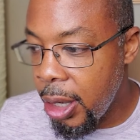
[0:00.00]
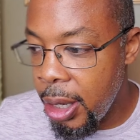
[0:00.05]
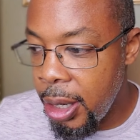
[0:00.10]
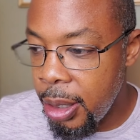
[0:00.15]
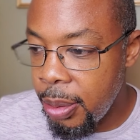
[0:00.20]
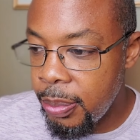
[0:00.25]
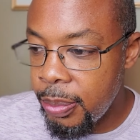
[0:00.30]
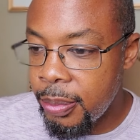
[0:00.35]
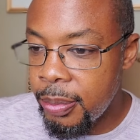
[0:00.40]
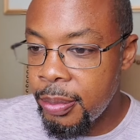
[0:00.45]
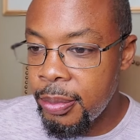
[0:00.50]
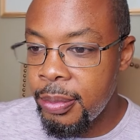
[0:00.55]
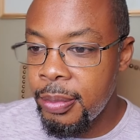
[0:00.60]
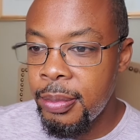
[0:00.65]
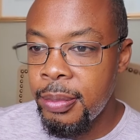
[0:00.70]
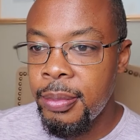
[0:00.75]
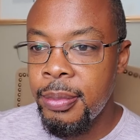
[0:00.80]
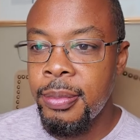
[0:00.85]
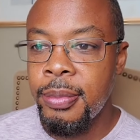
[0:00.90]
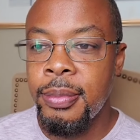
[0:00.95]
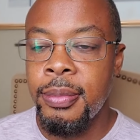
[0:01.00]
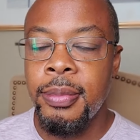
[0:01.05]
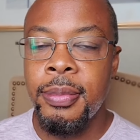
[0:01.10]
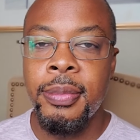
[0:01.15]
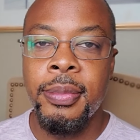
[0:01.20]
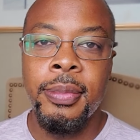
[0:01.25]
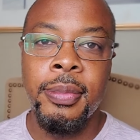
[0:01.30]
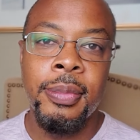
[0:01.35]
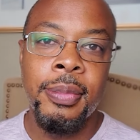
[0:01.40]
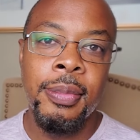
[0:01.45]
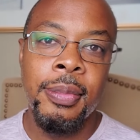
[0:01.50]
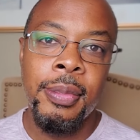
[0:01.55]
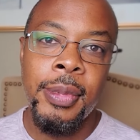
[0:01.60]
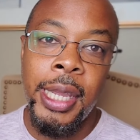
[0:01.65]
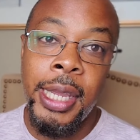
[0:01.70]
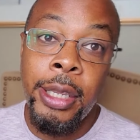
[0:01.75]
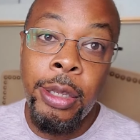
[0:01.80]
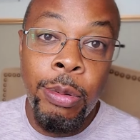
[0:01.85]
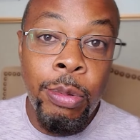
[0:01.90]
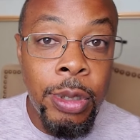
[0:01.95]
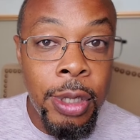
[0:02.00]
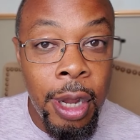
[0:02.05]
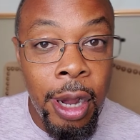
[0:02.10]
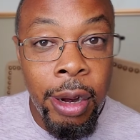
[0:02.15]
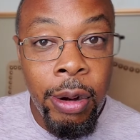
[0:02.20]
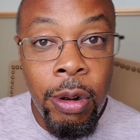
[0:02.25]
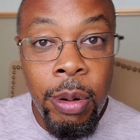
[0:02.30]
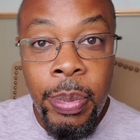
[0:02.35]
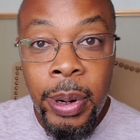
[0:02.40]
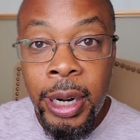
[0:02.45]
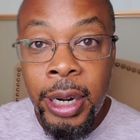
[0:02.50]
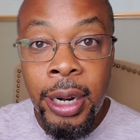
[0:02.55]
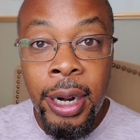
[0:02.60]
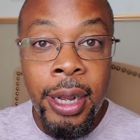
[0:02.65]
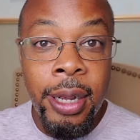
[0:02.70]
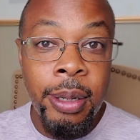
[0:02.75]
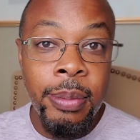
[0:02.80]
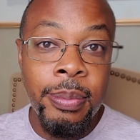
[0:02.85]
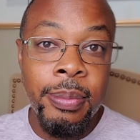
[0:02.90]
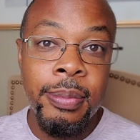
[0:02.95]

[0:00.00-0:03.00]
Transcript: up and you start opening up,